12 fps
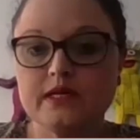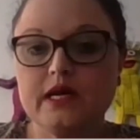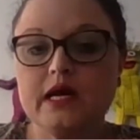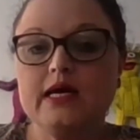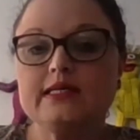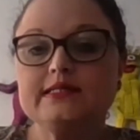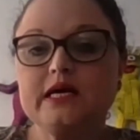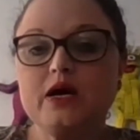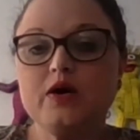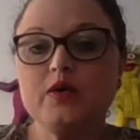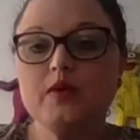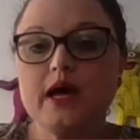So,
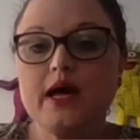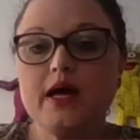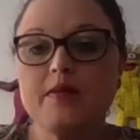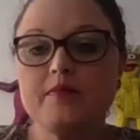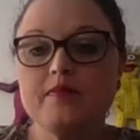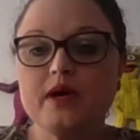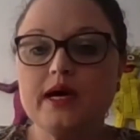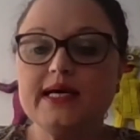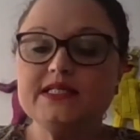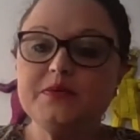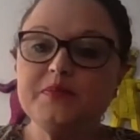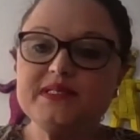um,
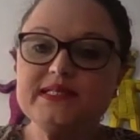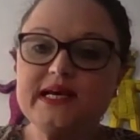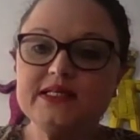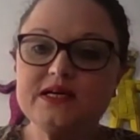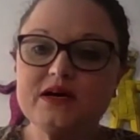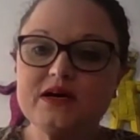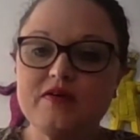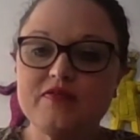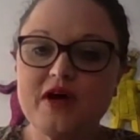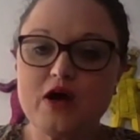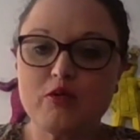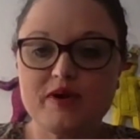80% of
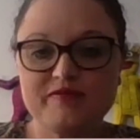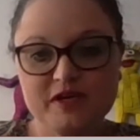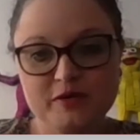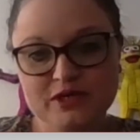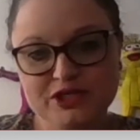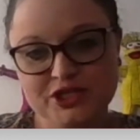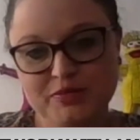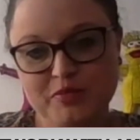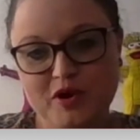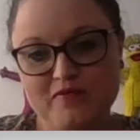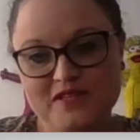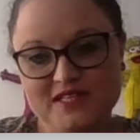our viewership
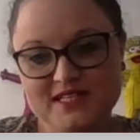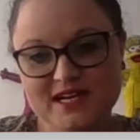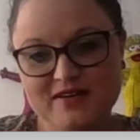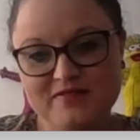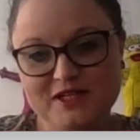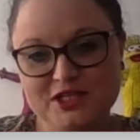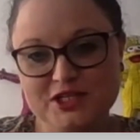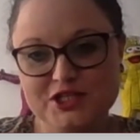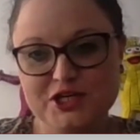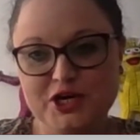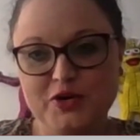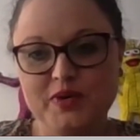of the television
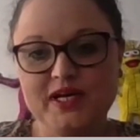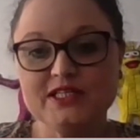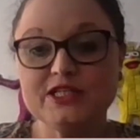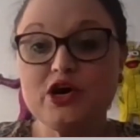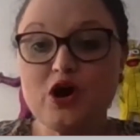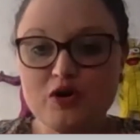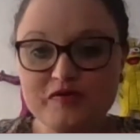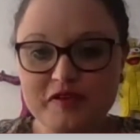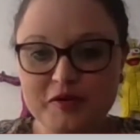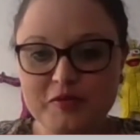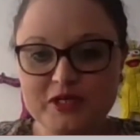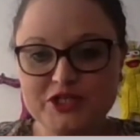show is co
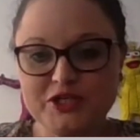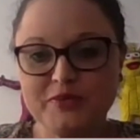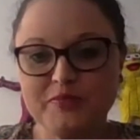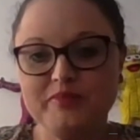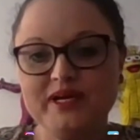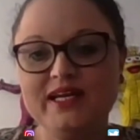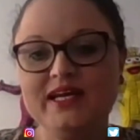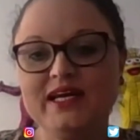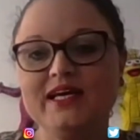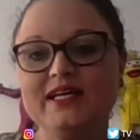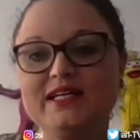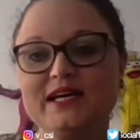viewership, meaning
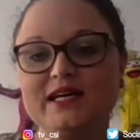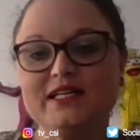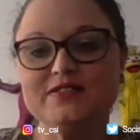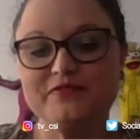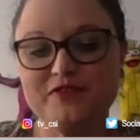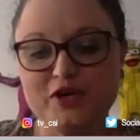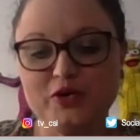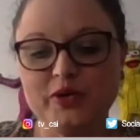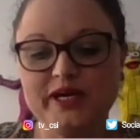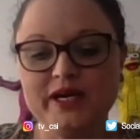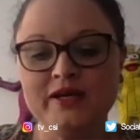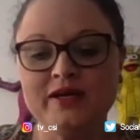it is
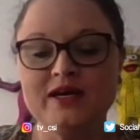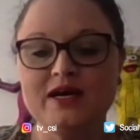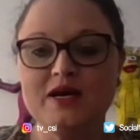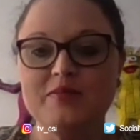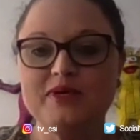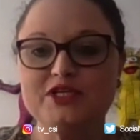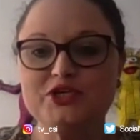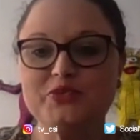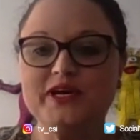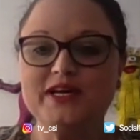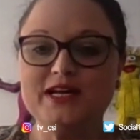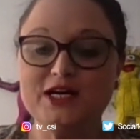viewing
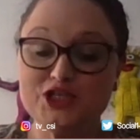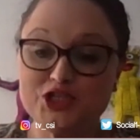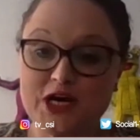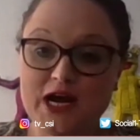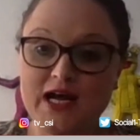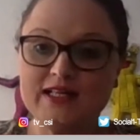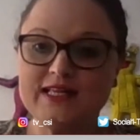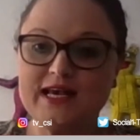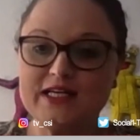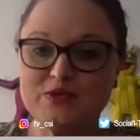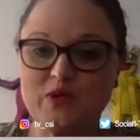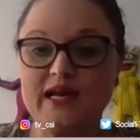between a child
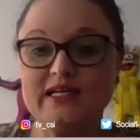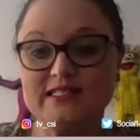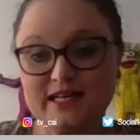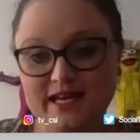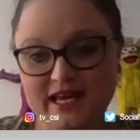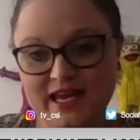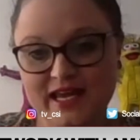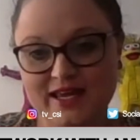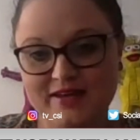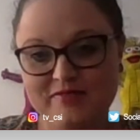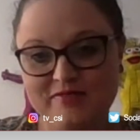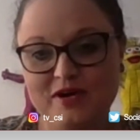as well as a
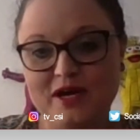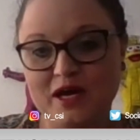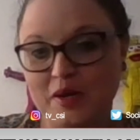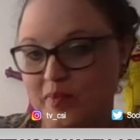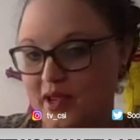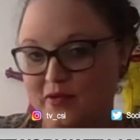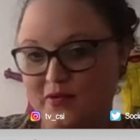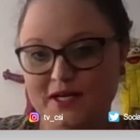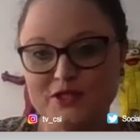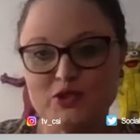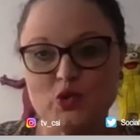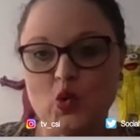caregiver, a
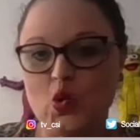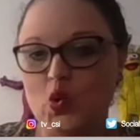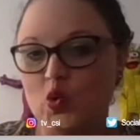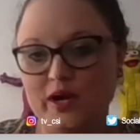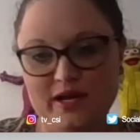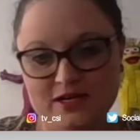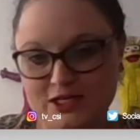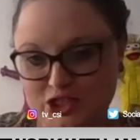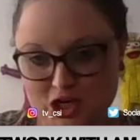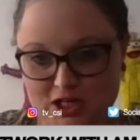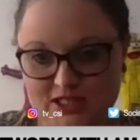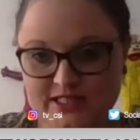parent, or an
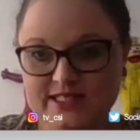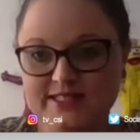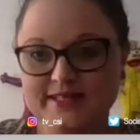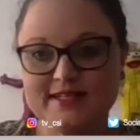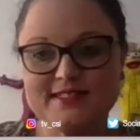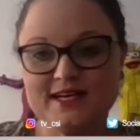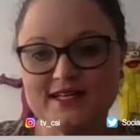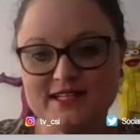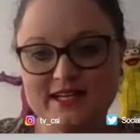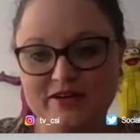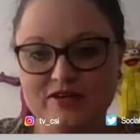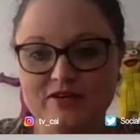adult that takes
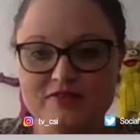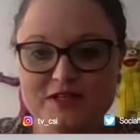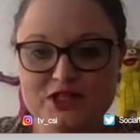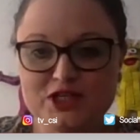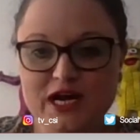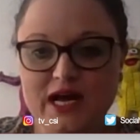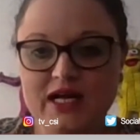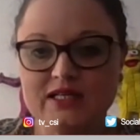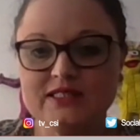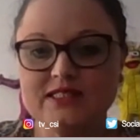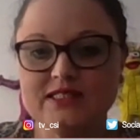care of the child.